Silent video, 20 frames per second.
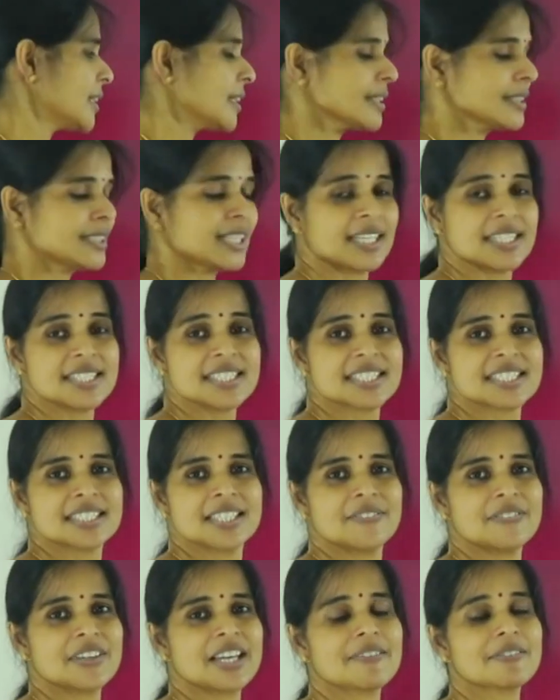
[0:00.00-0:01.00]
Thus,
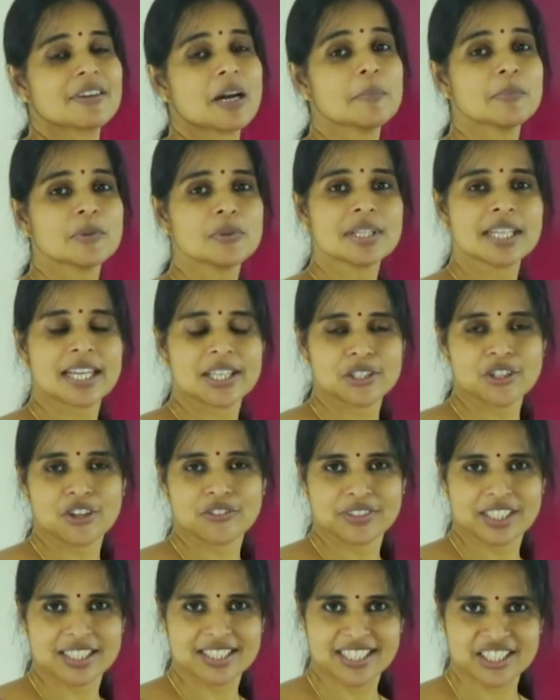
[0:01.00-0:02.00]
we have come to an end
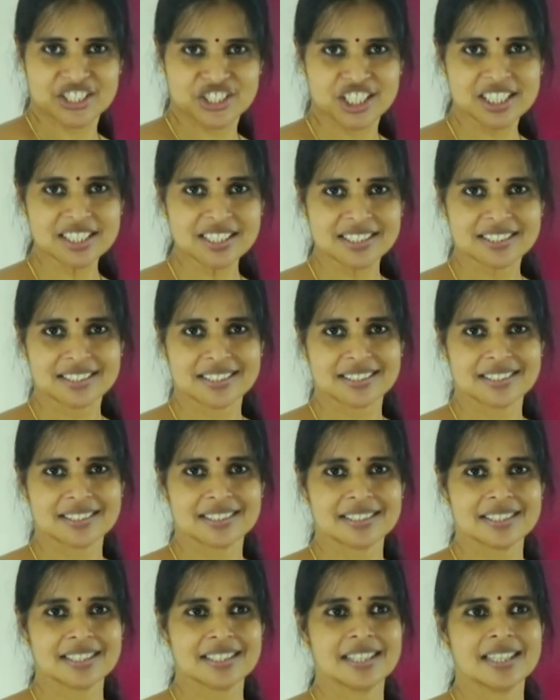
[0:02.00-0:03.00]
of the session
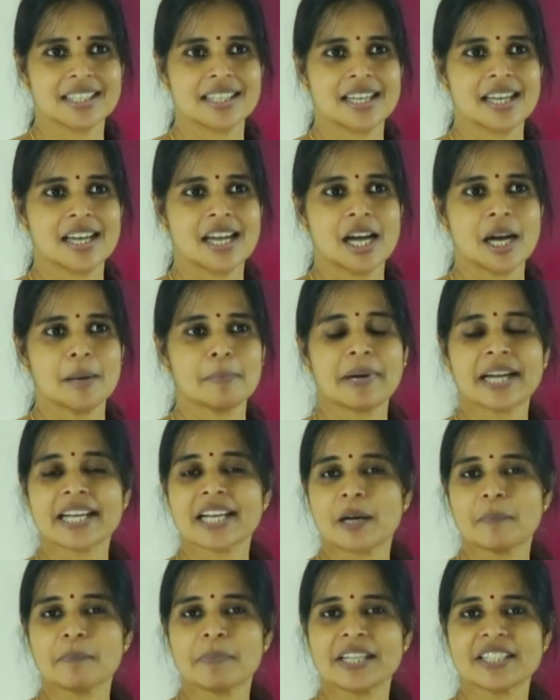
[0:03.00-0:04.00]
by
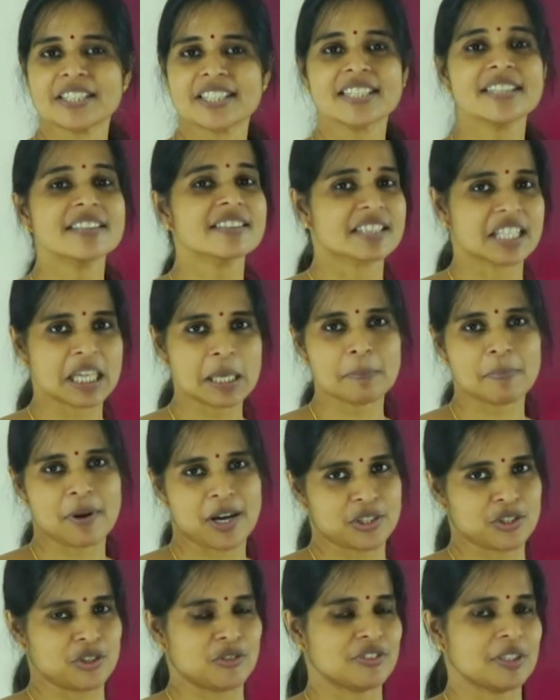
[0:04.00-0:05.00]
completing 3
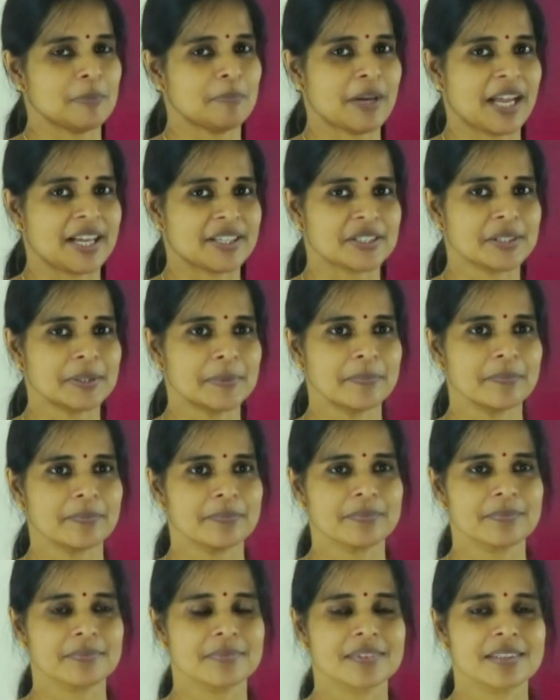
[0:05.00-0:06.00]
parts of the plant.
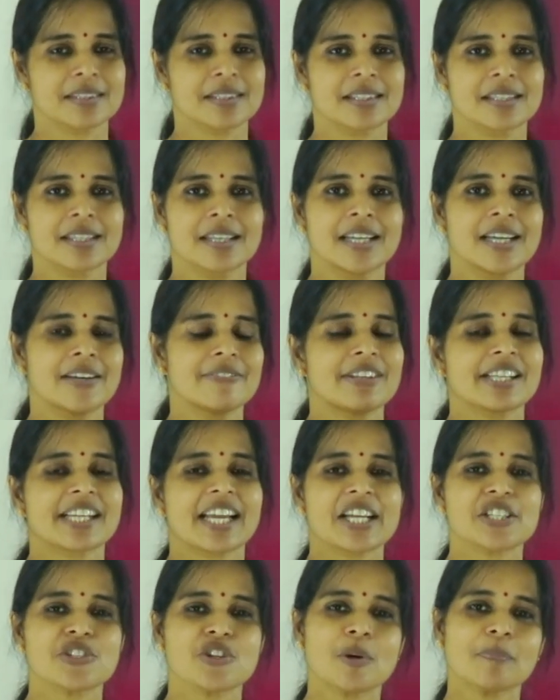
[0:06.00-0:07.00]
We will
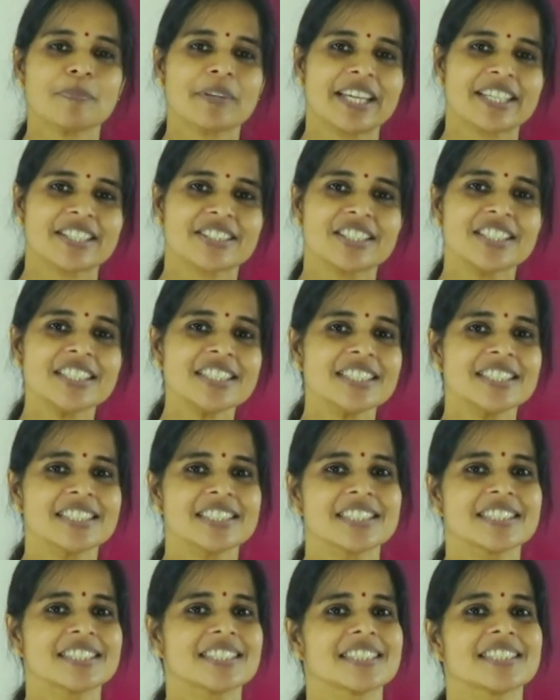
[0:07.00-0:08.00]
catch you up later
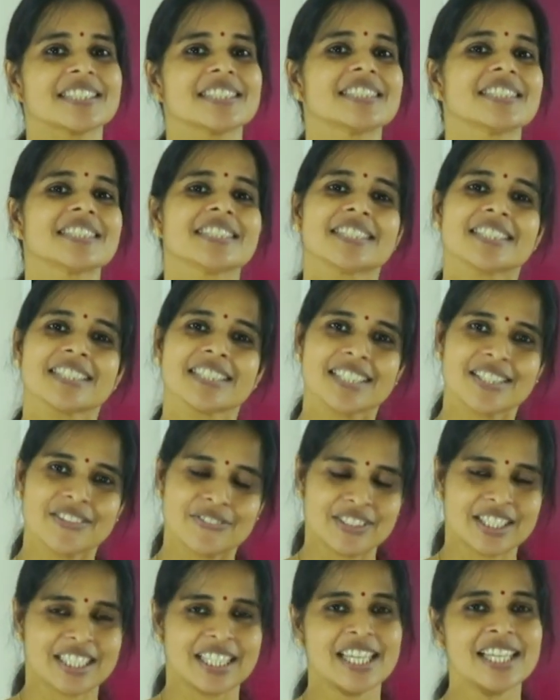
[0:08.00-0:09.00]

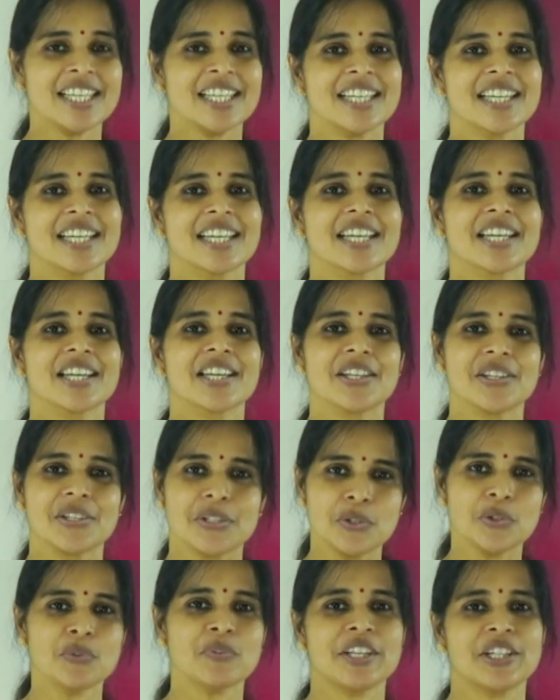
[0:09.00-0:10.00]
with a
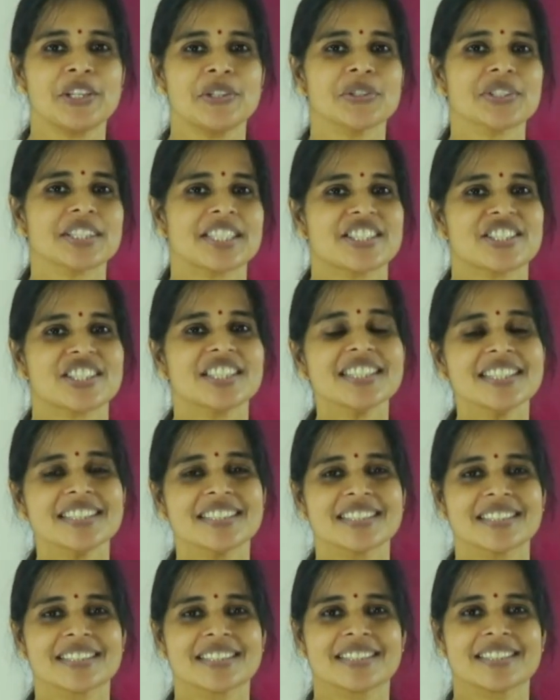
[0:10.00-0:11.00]
new video session.
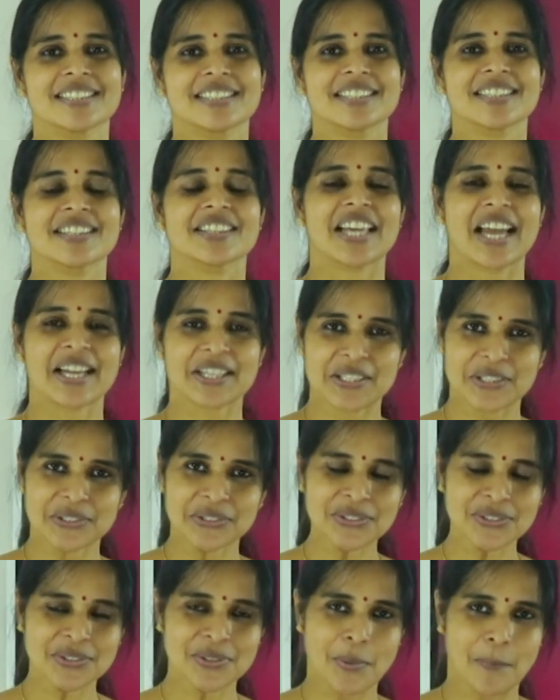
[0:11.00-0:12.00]
Thank
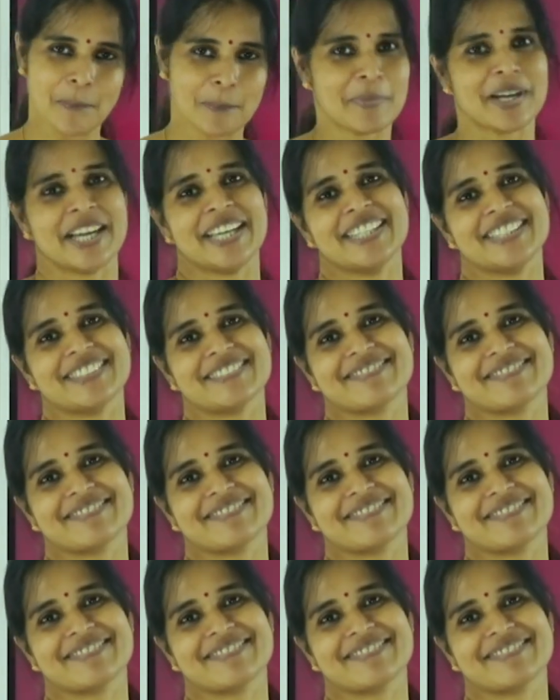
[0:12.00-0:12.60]
you. Bye.